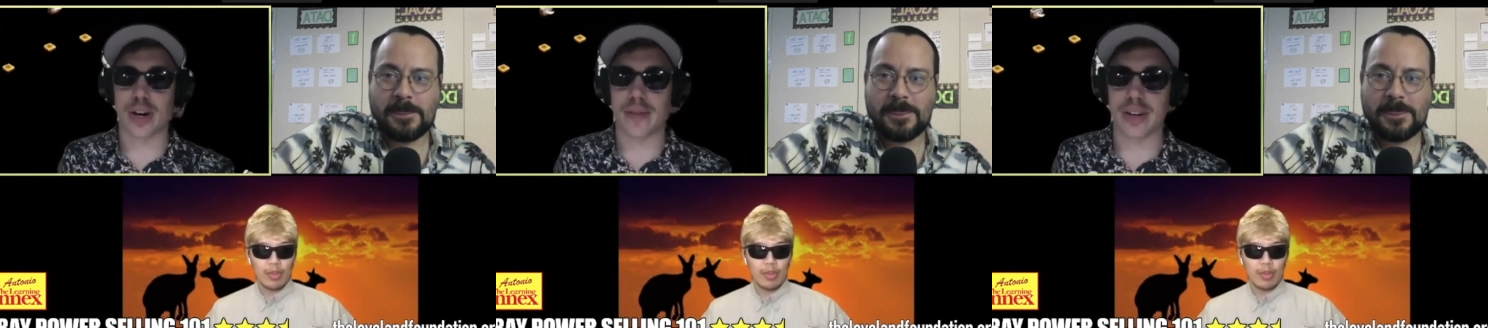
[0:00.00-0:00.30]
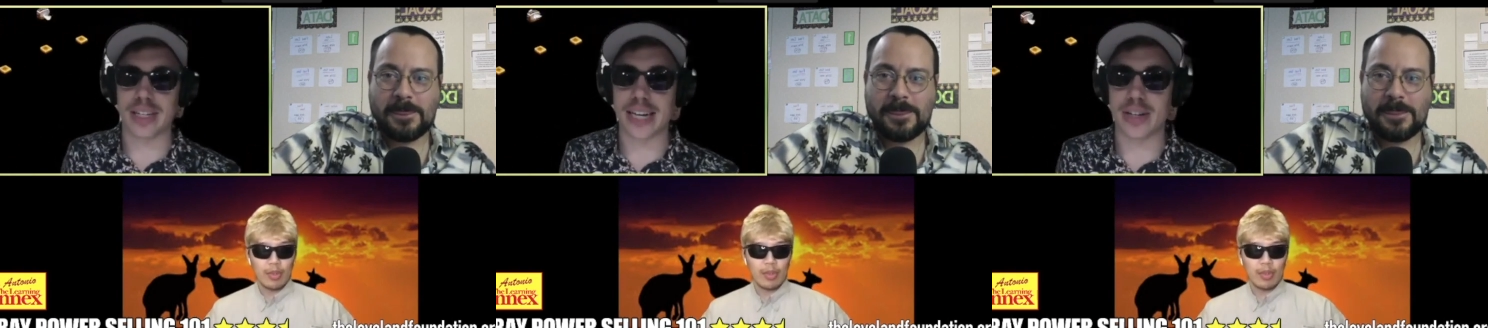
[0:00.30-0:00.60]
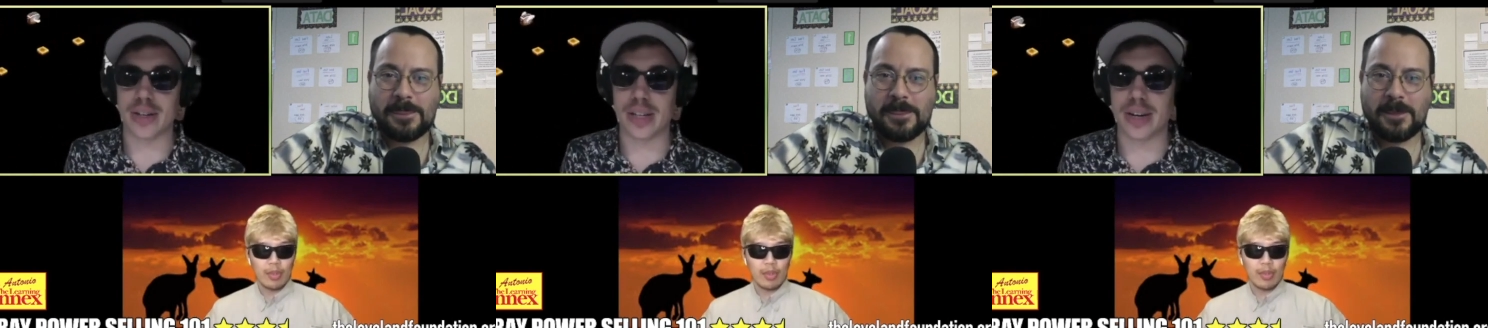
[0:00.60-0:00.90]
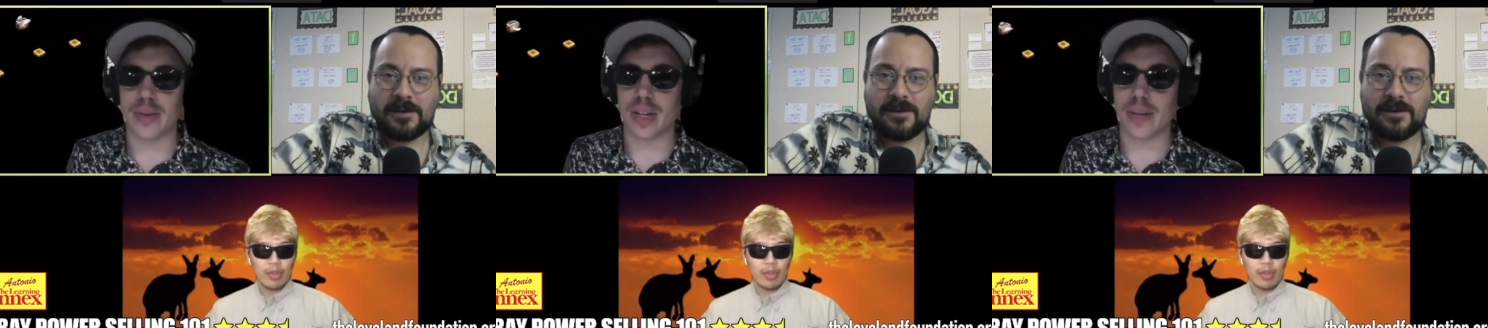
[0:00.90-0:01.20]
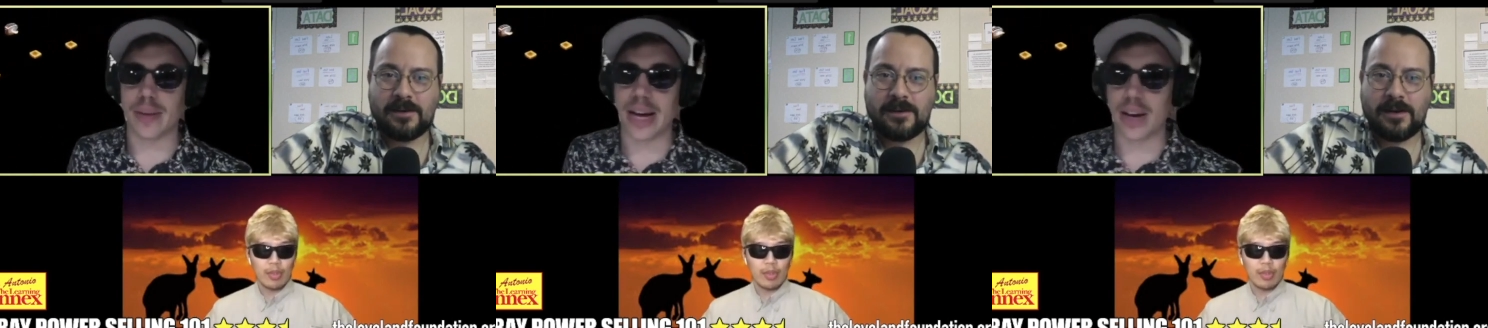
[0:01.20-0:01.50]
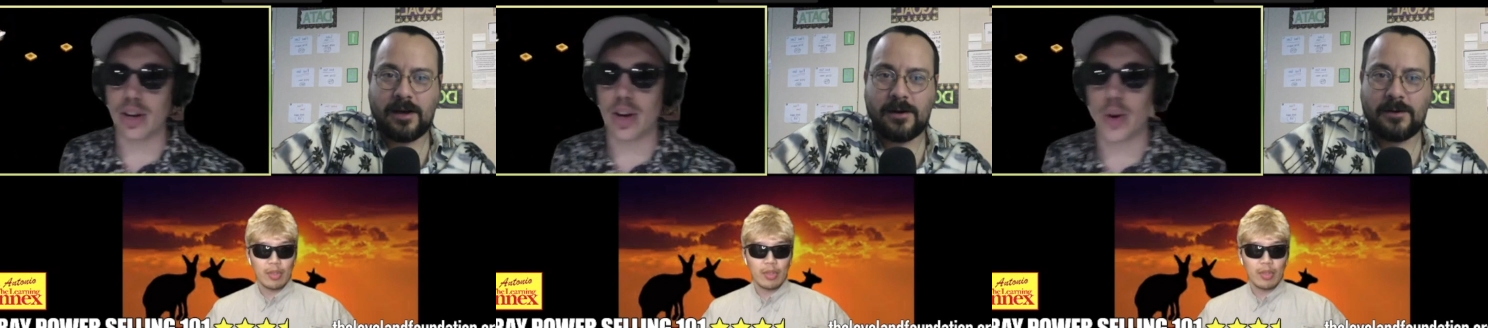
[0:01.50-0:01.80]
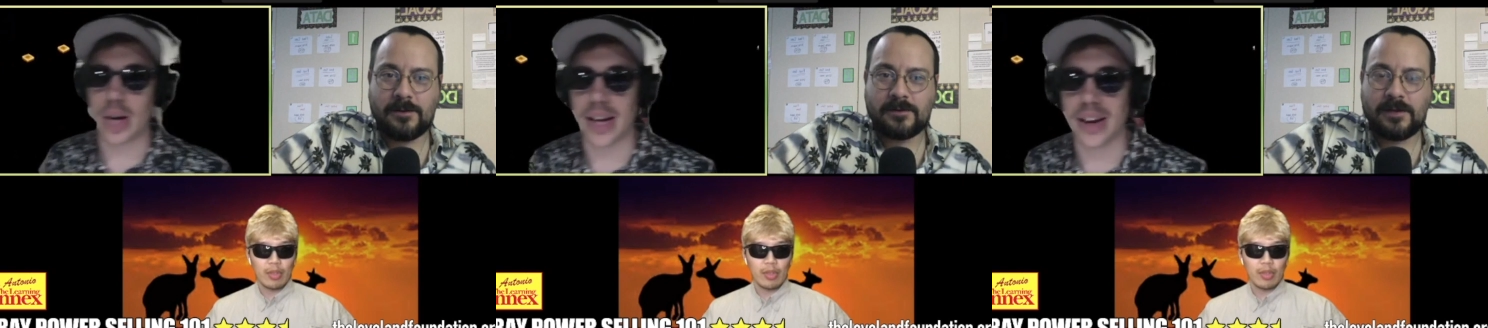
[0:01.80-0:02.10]
Speaker 1: on a tangent that didn't really matter. No. You go
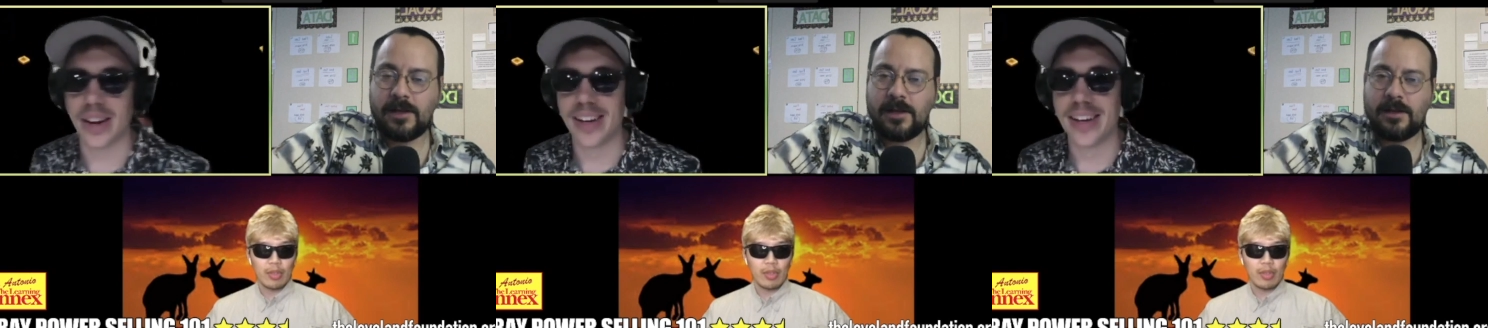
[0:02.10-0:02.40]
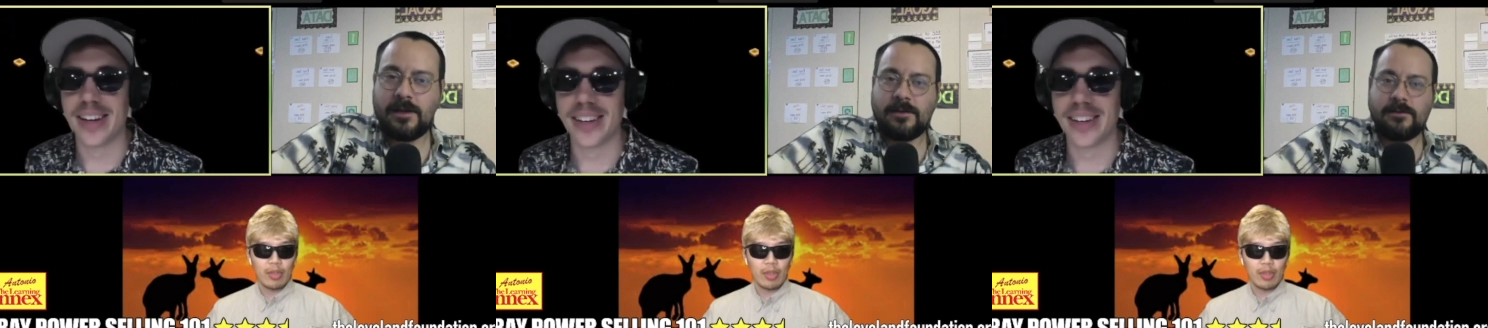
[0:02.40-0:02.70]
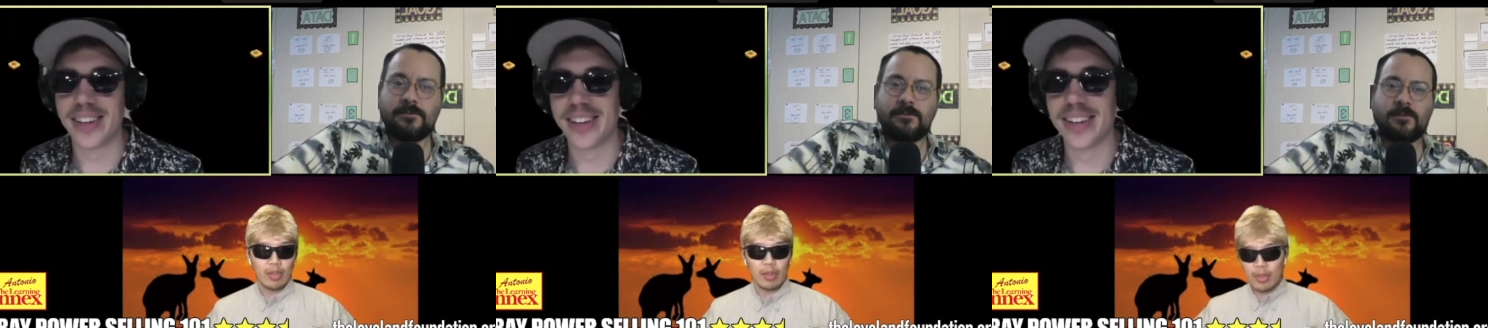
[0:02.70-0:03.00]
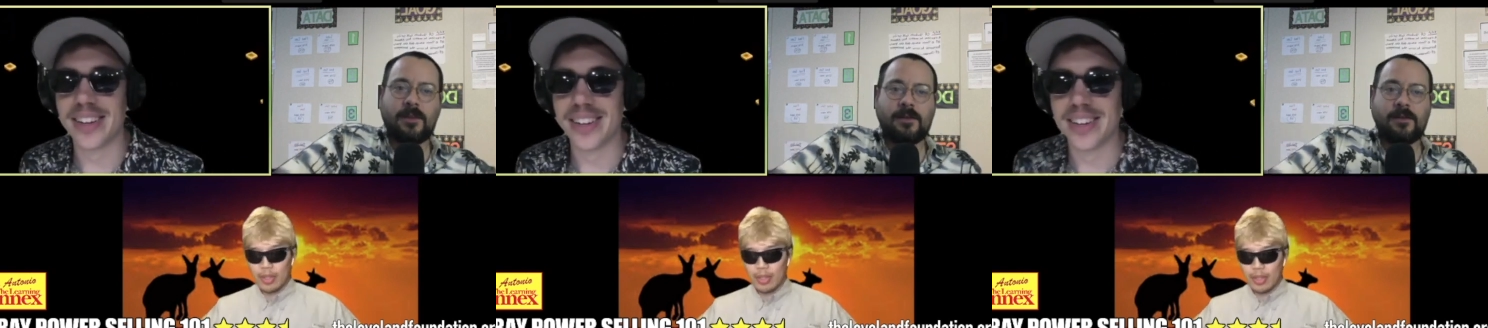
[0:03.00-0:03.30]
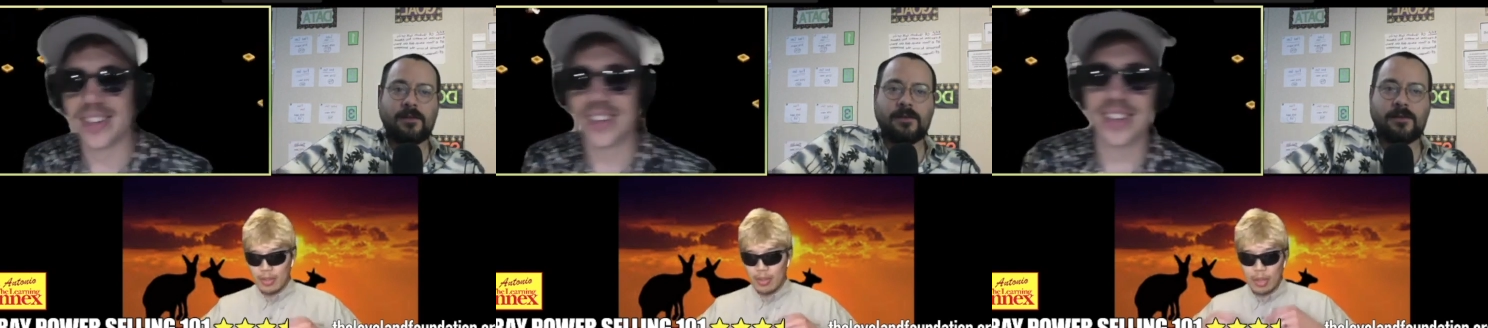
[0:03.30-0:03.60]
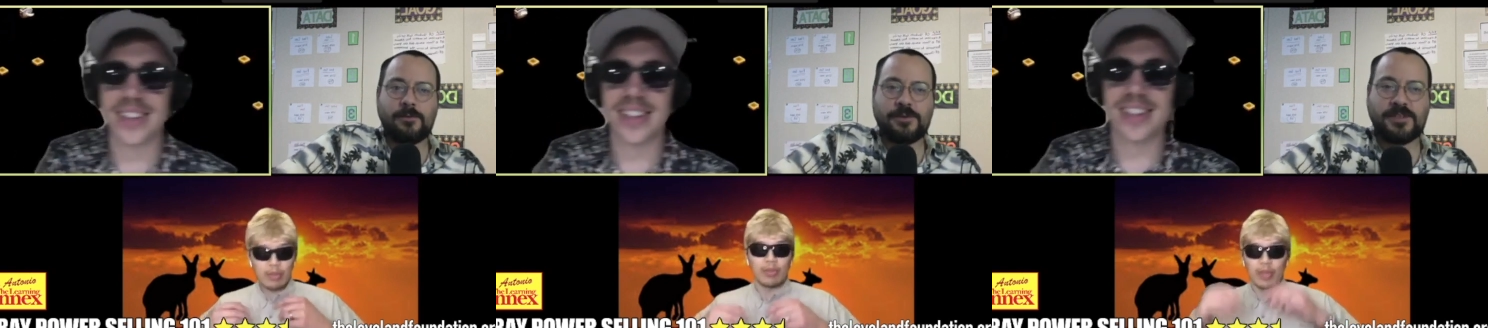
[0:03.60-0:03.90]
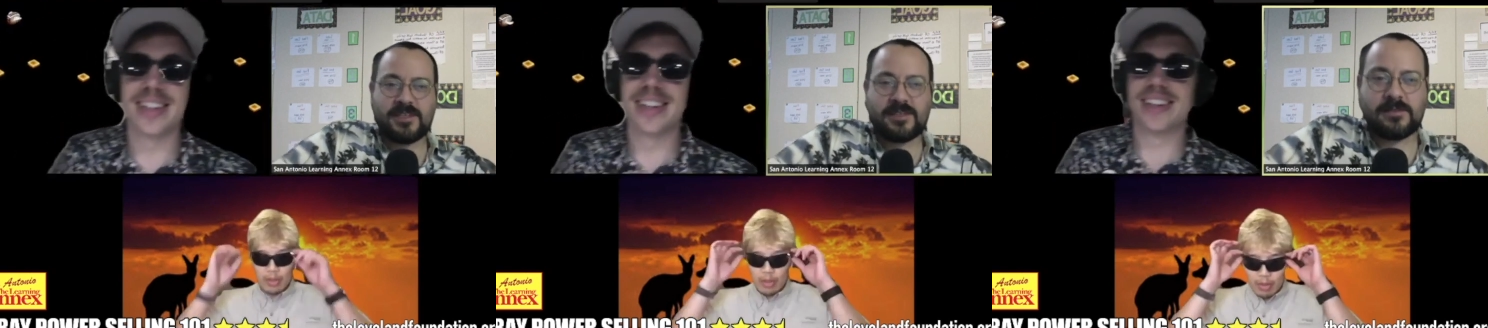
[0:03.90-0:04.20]
ahead. Was this
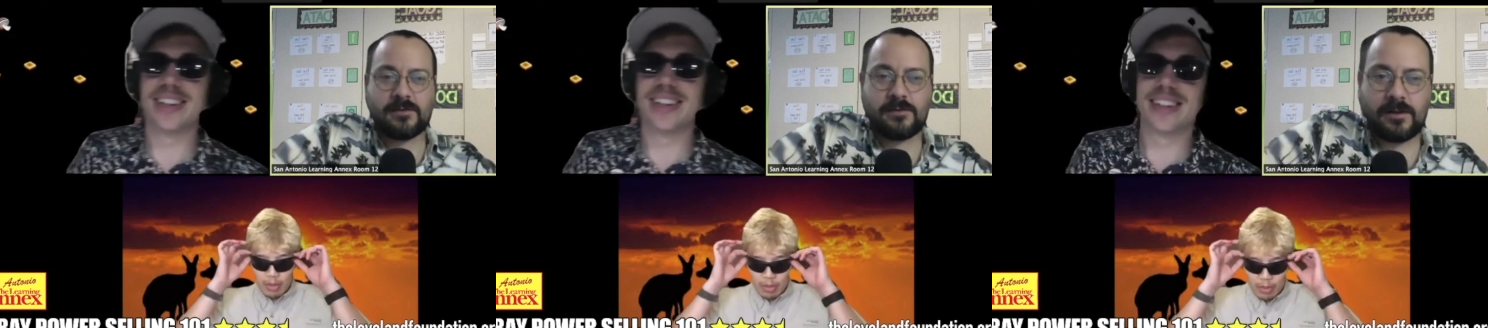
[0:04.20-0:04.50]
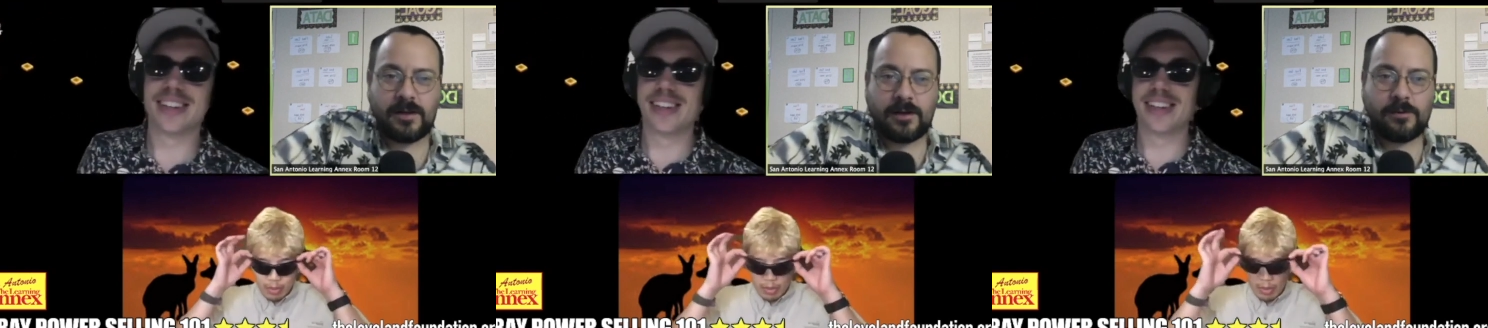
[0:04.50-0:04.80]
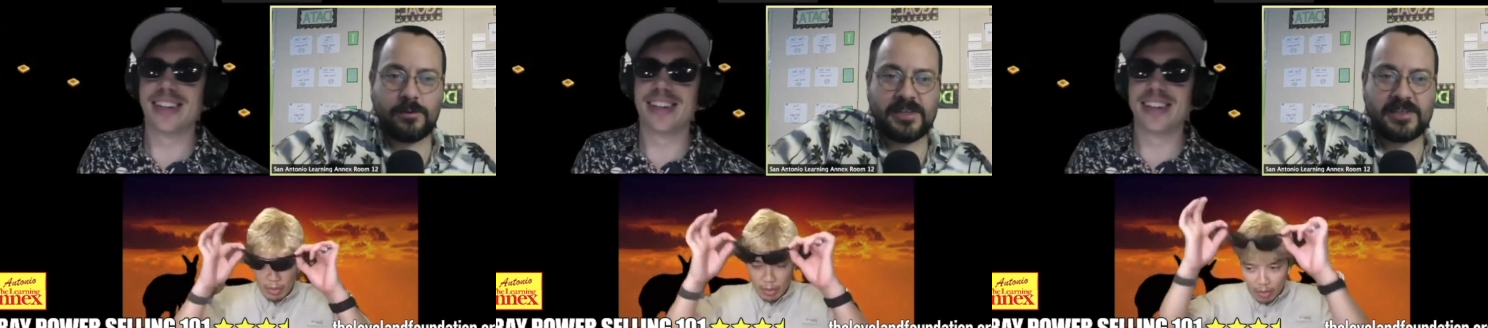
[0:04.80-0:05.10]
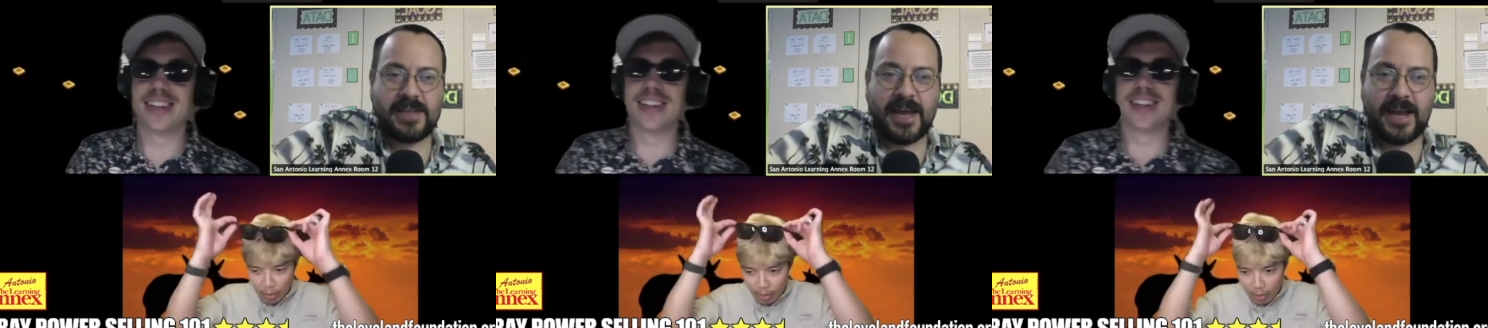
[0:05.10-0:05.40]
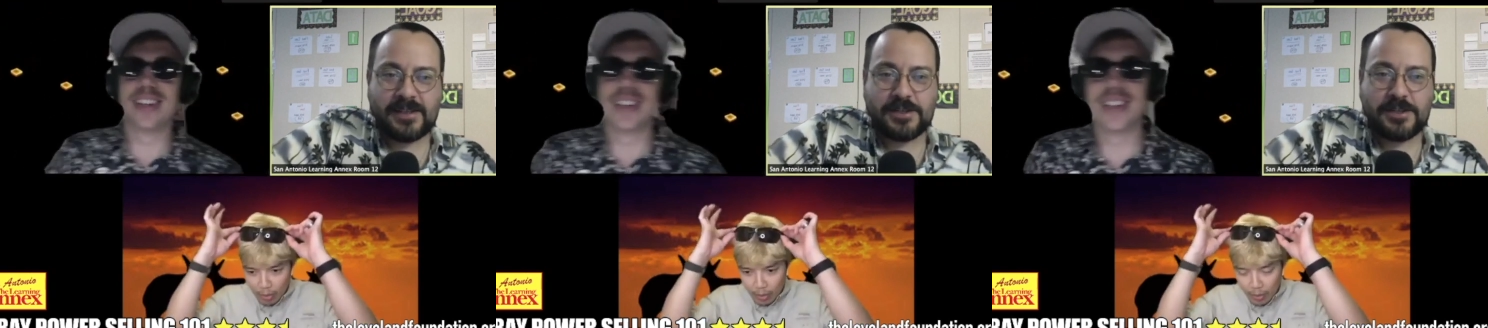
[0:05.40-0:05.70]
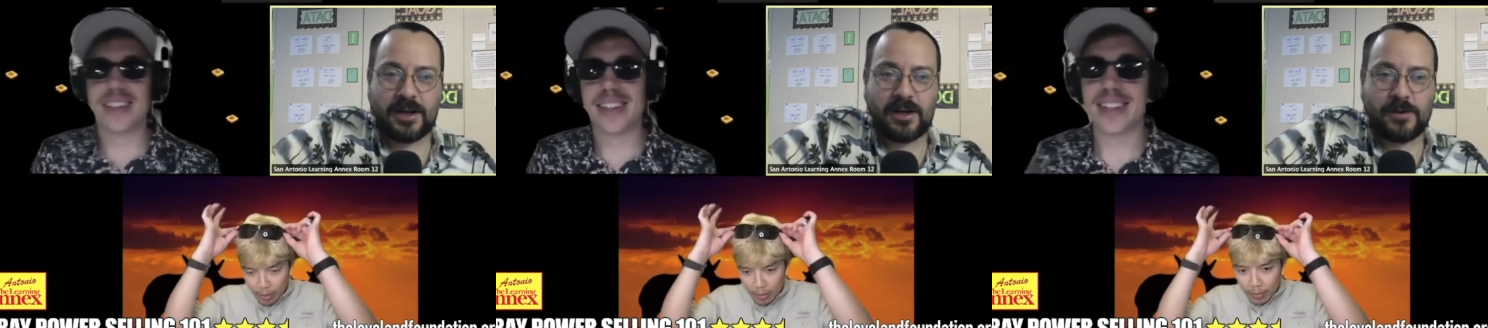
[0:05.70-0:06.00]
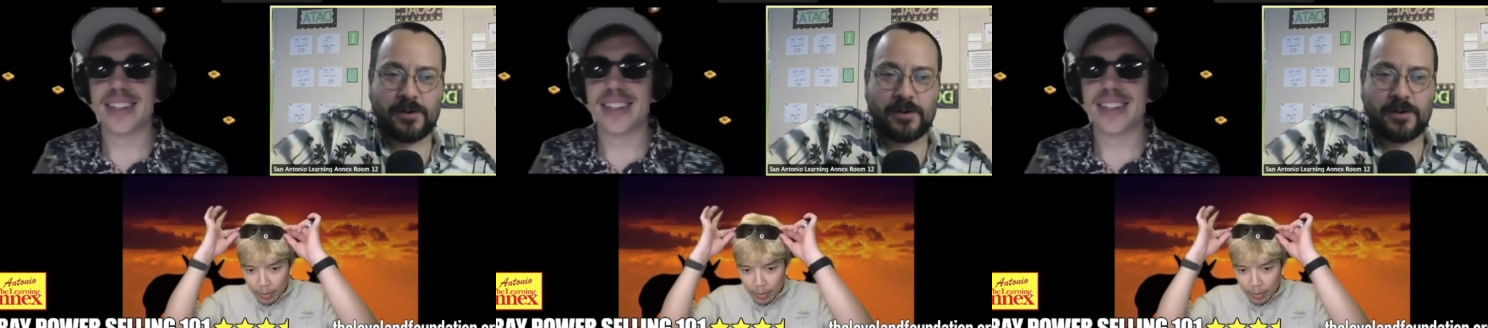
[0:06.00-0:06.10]
well,
Speaker 2: uh, was this tagged as a dark web